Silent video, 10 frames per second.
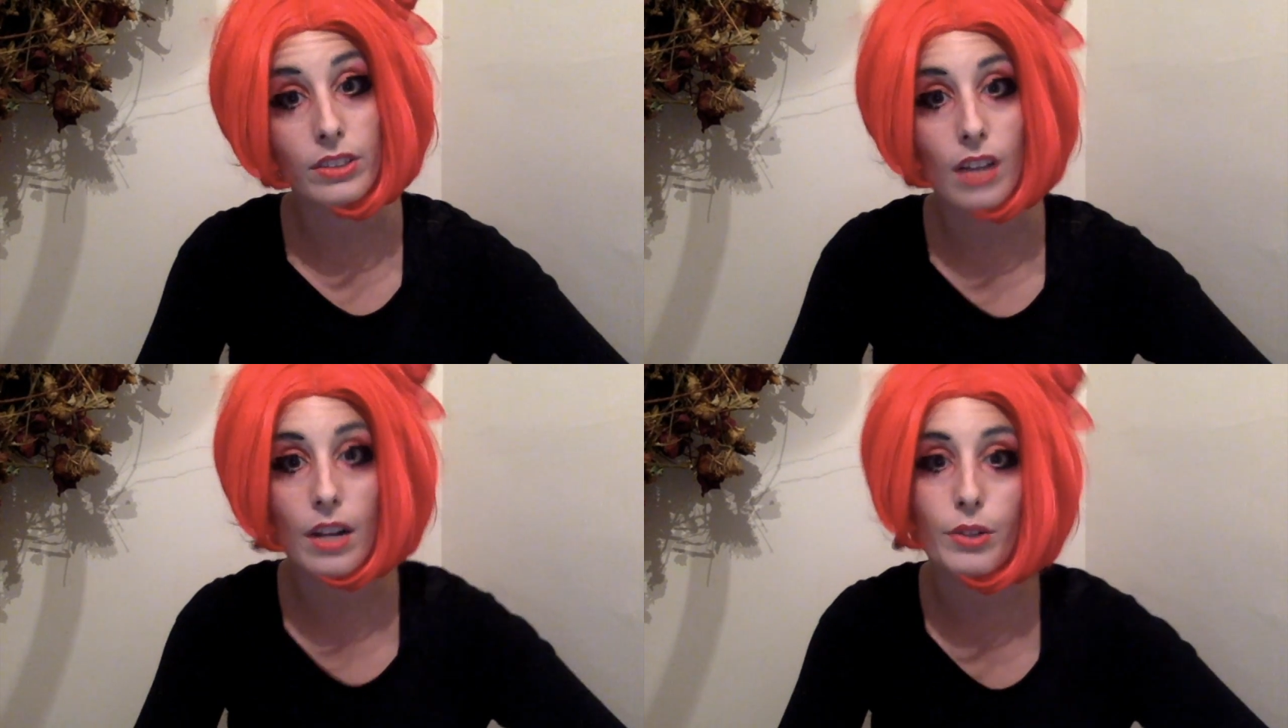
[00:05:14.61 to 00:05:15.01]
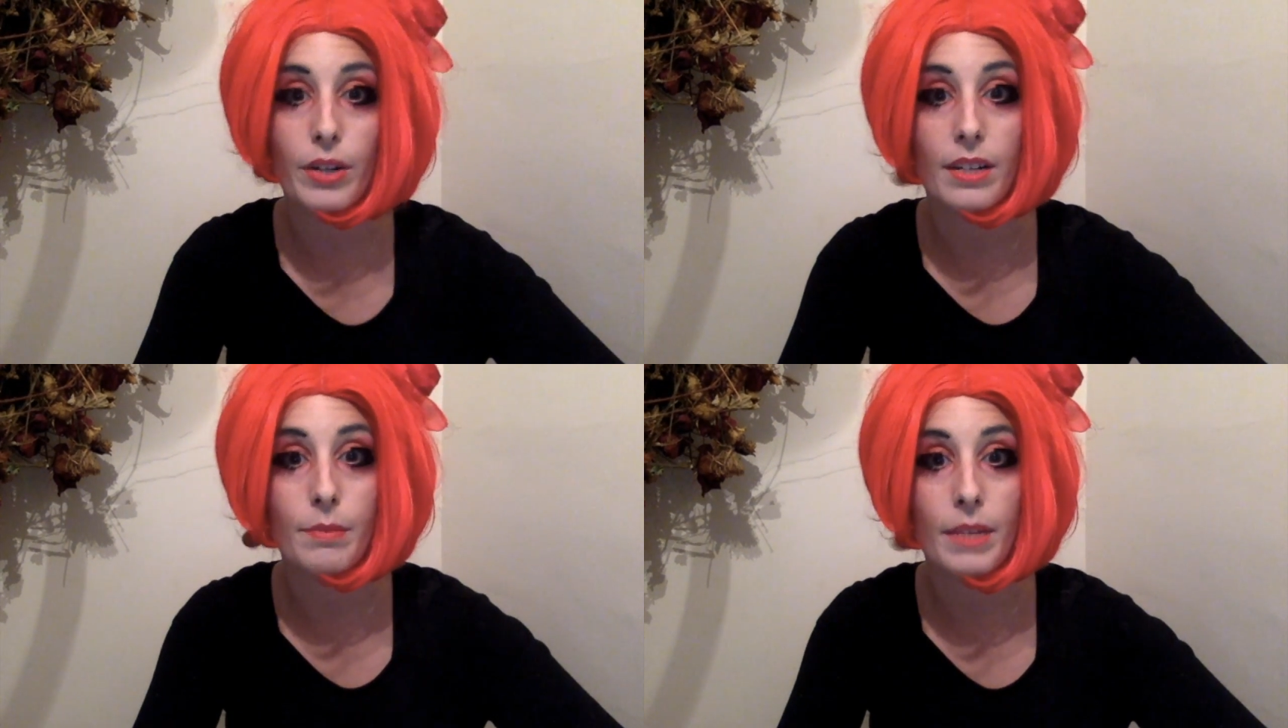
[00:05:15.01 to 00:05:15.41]
God
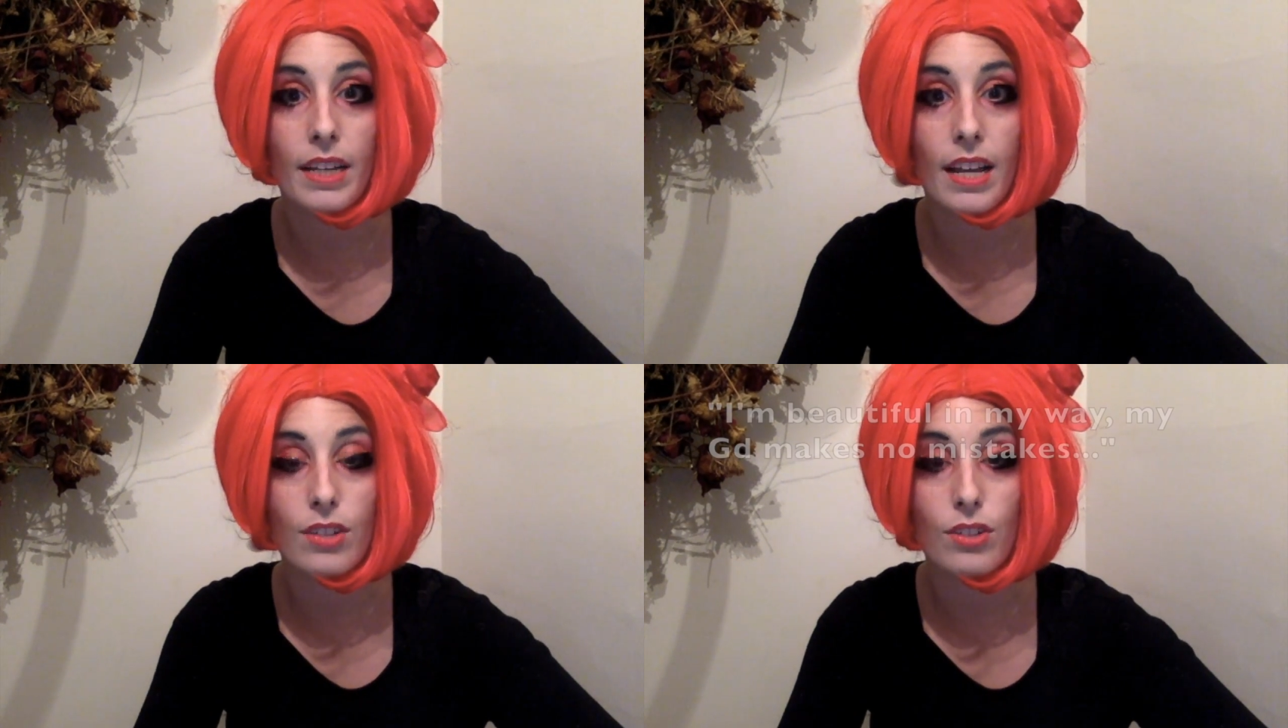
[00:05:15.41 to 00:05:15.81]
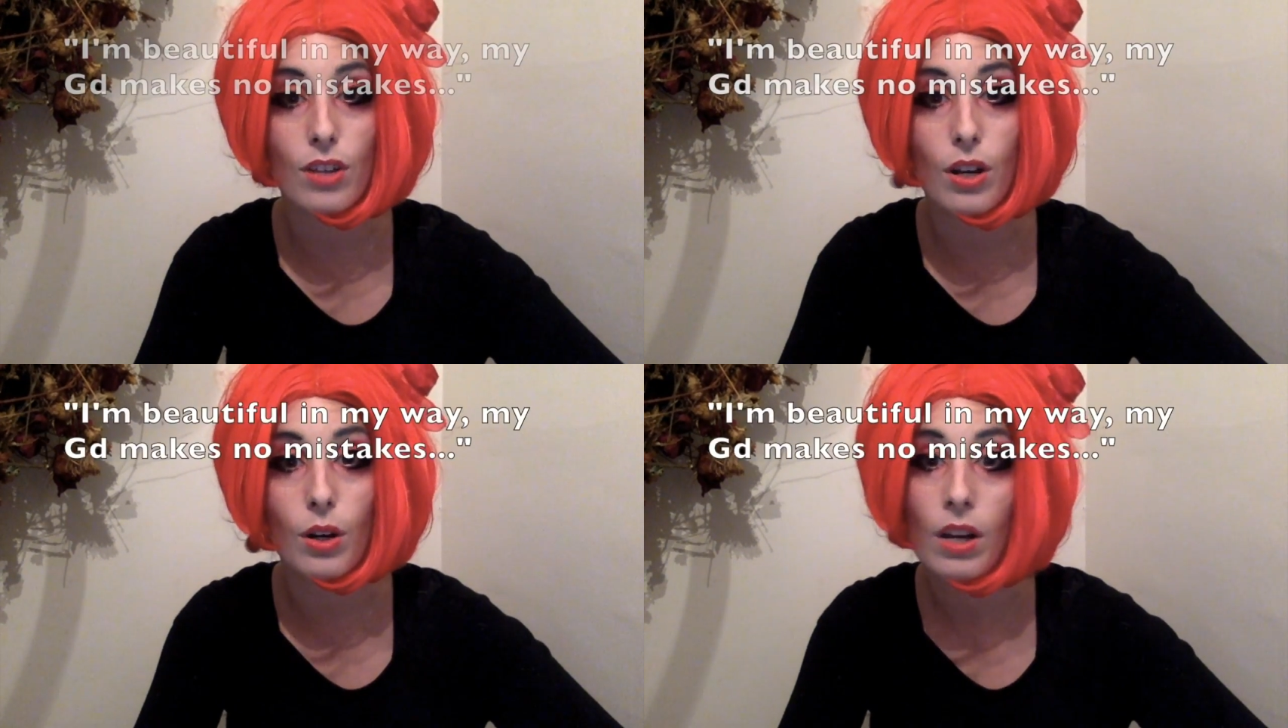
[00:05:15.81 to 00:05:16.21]
created me and
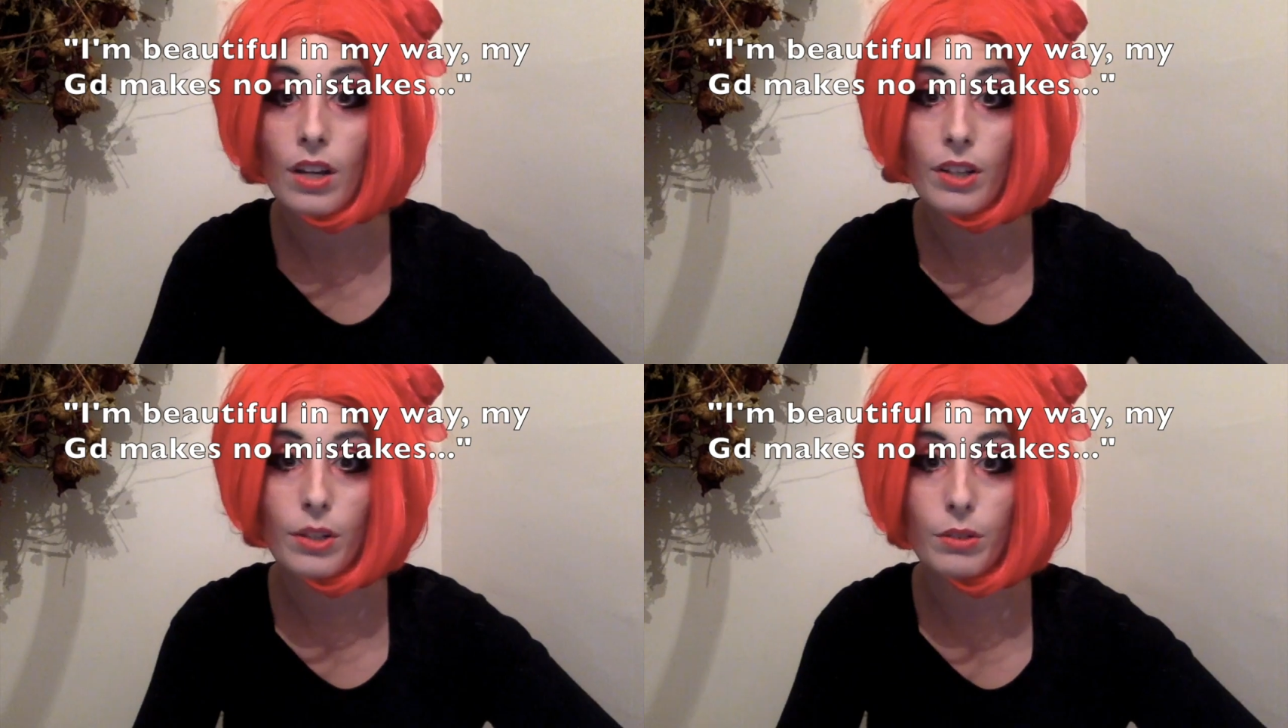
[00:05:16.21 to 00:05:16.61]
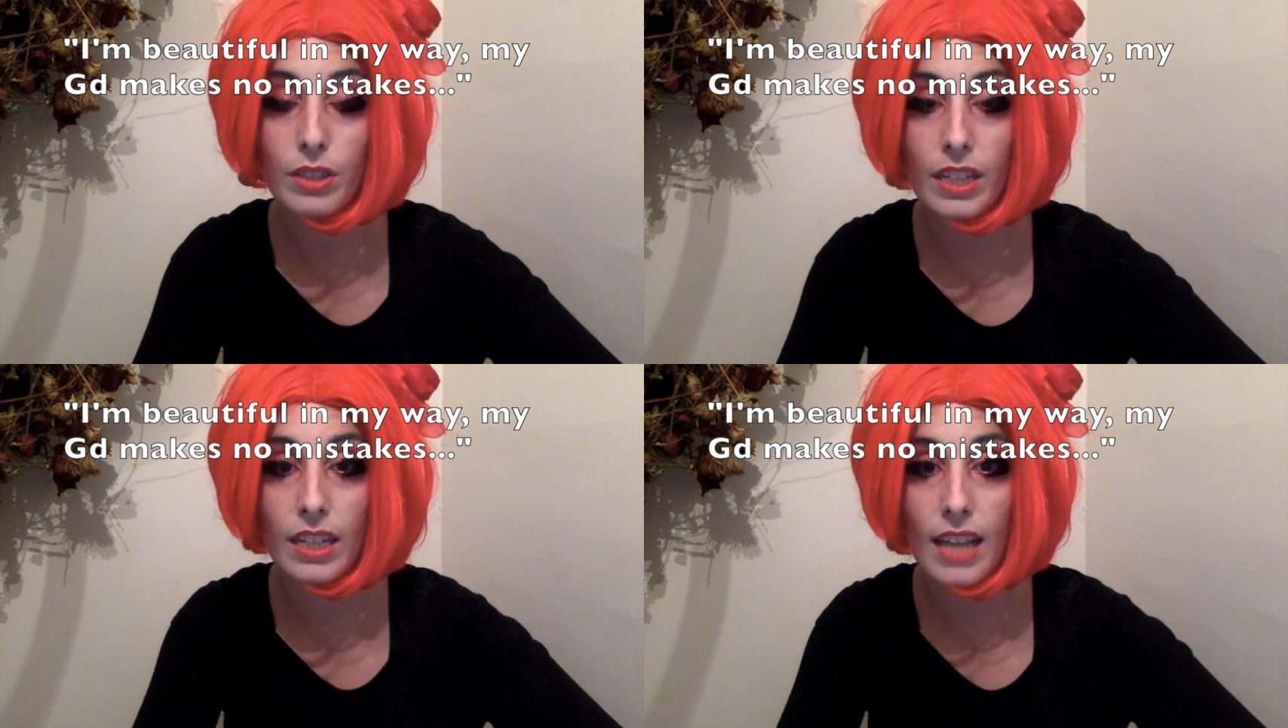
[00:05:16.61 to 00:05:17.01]
so, looking